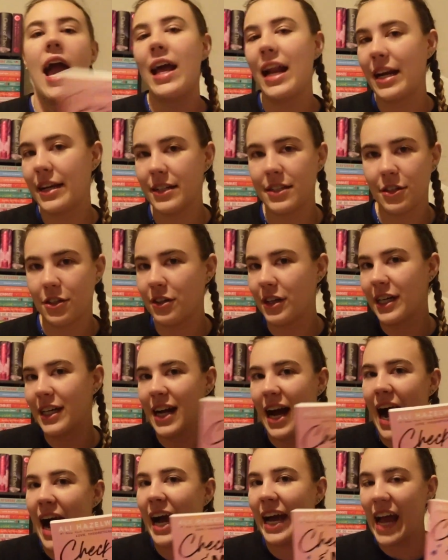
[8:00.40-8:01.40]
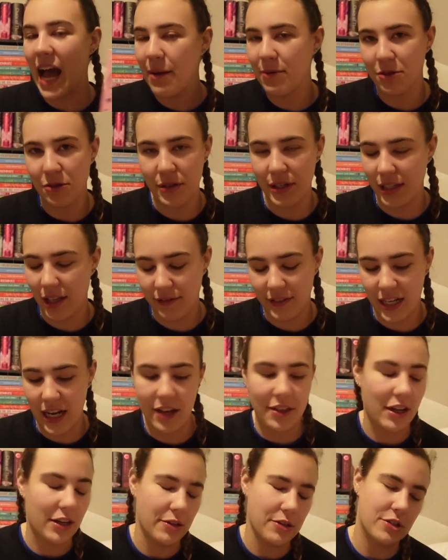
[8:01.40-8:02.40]
And I disagree. I absolutely loved it.
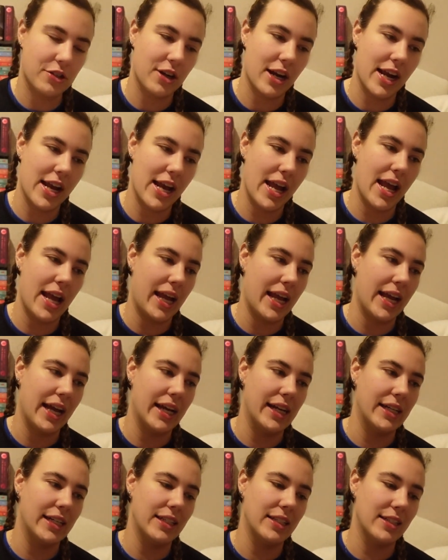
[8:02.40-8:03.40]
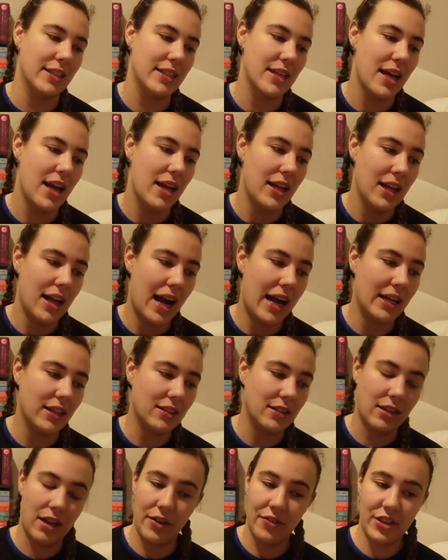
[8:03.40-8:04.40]
I thought it was great. And I
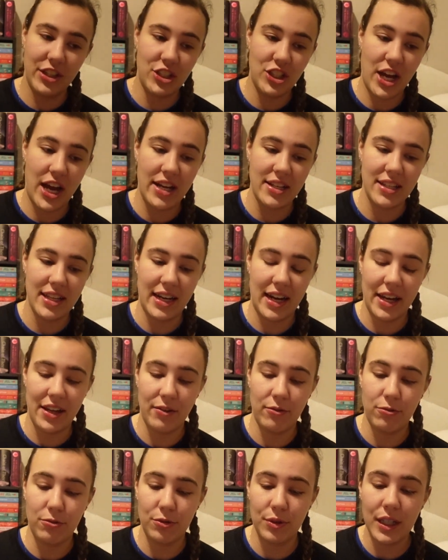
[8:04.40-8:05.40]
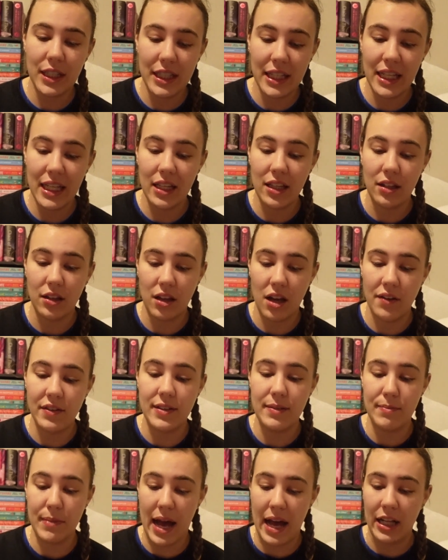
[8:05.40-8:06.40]
loved the chess. And I really
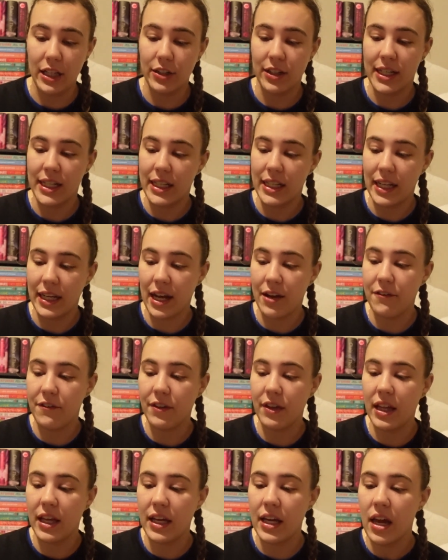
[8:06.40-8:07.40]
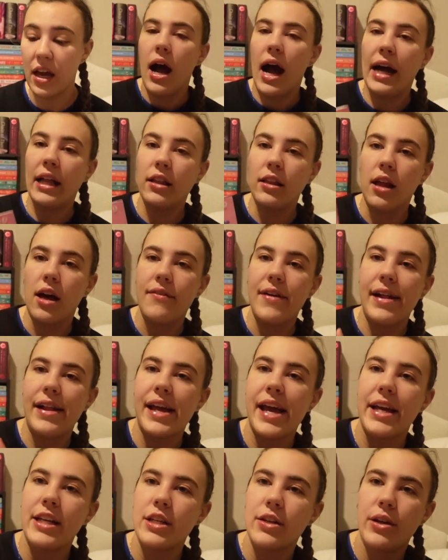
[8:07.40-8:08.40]
loved Mallory. Like, I feel like I love
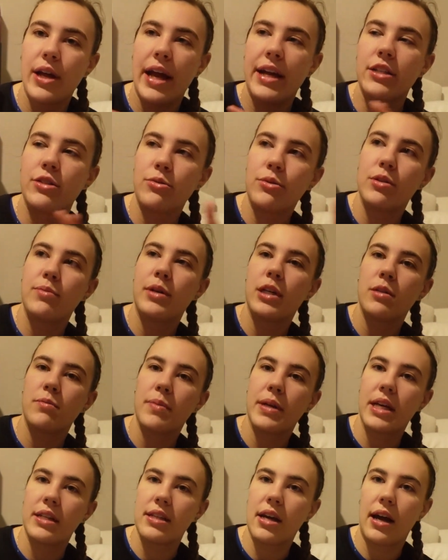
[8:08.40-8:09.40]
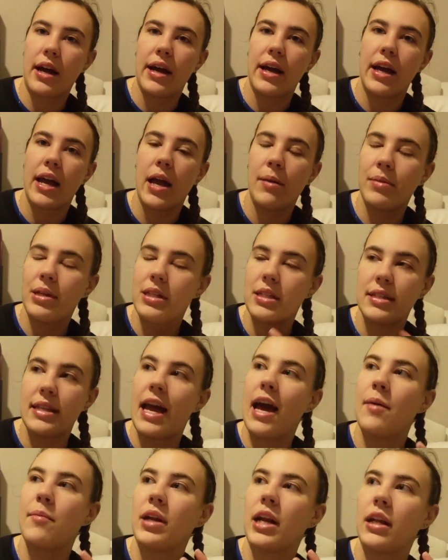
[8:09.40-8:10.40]
Ellie Hazelwood's books because I am in
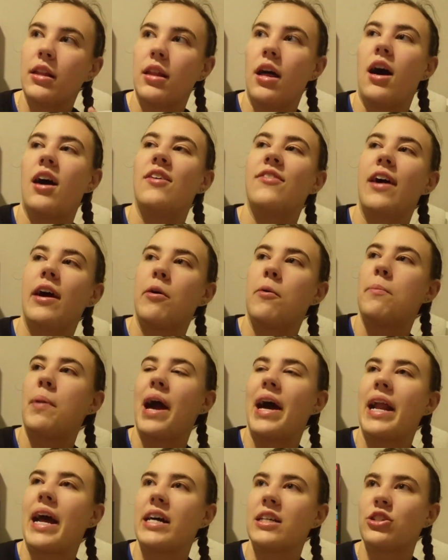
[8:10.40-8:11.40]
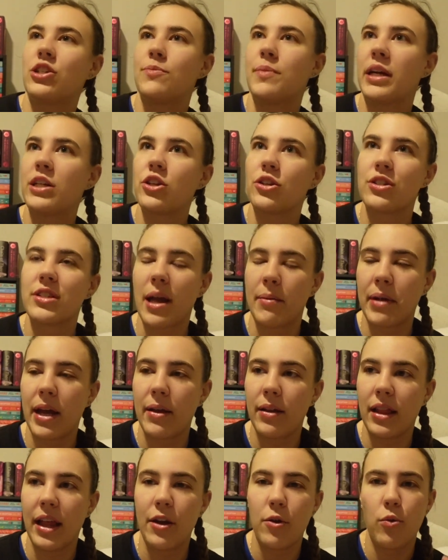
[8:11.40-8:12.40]
STEM. And I love how badass she makes her STEM,
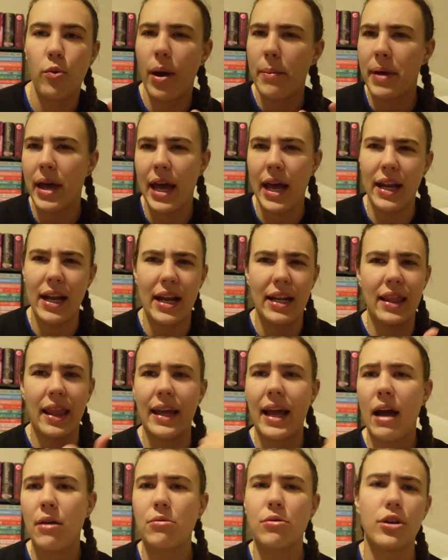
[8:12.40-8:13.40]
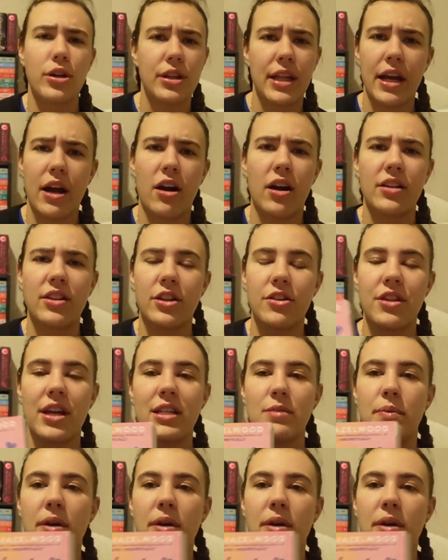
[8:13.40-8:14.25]
like, women. And, like, how good they are at their things.